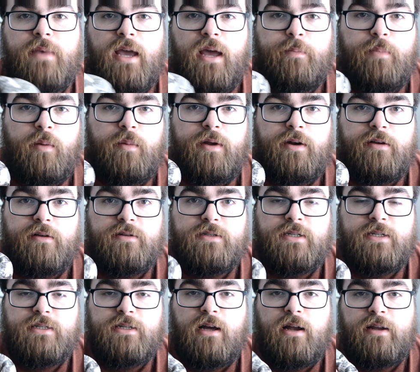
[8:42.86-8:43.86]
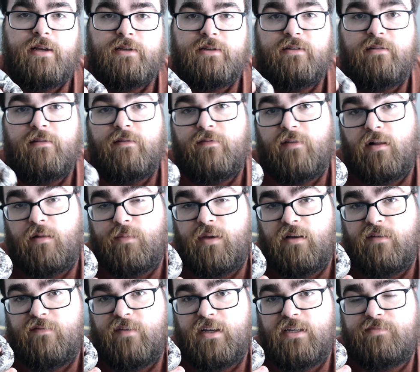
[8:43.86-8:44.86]
@PalmettoCoastExotics. Follow me
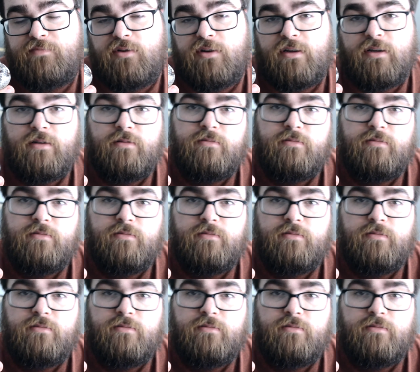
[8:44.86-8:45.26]
on Facebook,